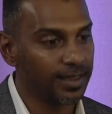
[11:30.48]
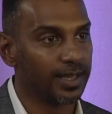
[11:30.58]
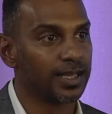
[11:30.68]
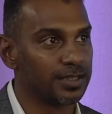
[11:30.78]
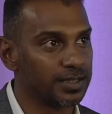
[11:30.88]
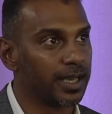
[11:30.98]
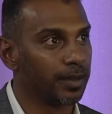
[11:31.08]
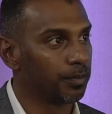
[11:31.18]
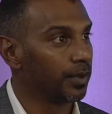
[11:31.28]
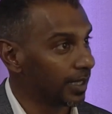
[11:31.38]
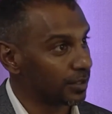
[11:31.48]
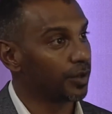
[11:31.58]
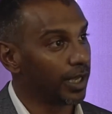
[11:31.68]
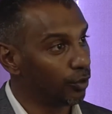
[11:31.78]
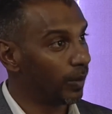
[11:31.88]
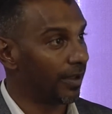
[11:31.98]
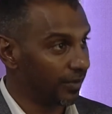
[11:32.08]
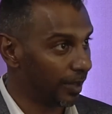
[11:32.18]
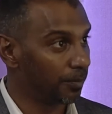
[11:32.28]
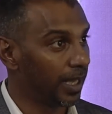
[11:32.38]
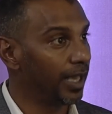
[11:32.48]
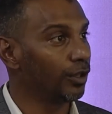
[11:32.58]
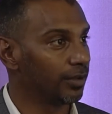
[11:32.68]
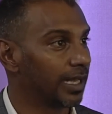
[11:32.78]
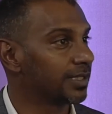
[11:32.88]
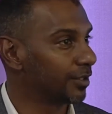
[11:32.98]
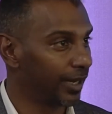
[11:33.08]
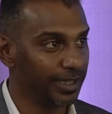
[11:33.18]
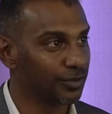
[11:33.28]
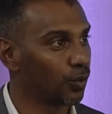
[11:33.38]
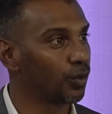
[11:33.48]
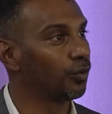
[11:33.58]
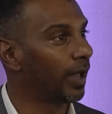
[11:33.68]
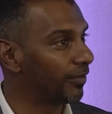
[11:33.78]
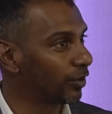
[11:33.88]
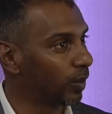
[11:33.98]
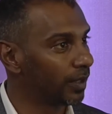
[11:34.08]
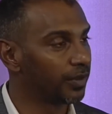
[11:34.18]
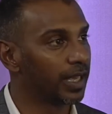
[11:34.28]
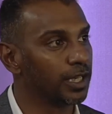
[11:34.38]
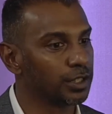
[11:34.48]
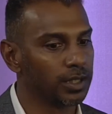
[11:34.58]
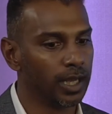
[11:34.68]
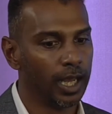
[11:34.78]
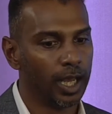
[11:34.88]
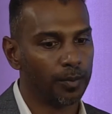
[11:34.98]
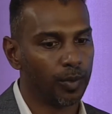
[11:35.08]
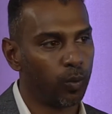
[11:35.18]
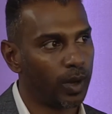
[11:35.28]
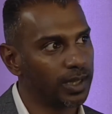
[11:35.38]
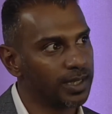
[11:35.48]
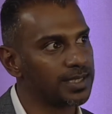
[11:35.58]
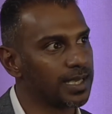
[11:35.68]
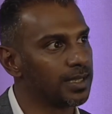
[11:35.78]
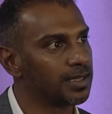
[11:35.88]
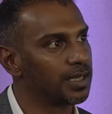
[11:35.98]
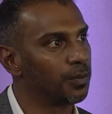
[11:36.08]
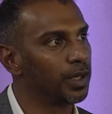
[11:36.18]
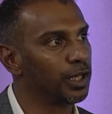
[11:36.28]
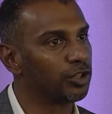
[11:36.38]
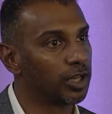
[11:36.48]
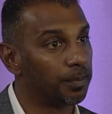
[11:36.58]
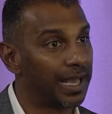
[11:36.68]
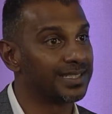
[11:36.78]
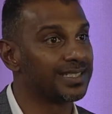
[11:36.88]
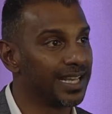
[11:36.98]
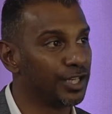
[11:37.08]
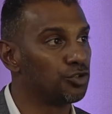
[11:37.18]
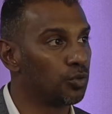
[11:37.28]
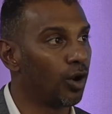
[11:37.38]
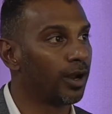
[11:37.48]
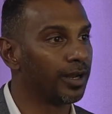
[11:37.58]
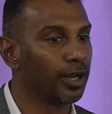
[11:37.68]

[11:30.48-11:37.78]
thing is to say, yes, okay, you have an MBA, that's great, or you have a qualification. What are the skills that we need to capacitate you on